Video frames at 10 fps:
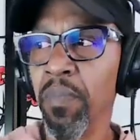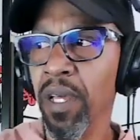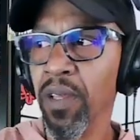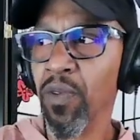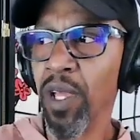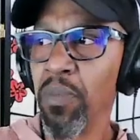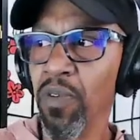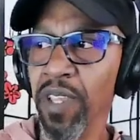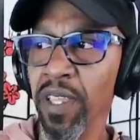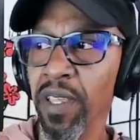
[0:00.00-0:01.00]
But great
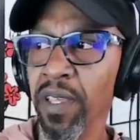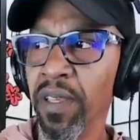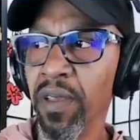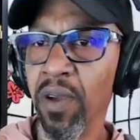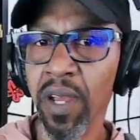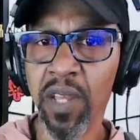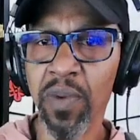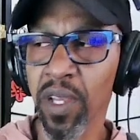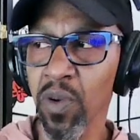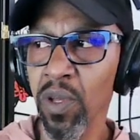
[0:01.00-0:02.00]
movie. All right, here
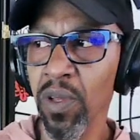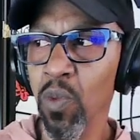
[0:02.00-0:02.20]
we go.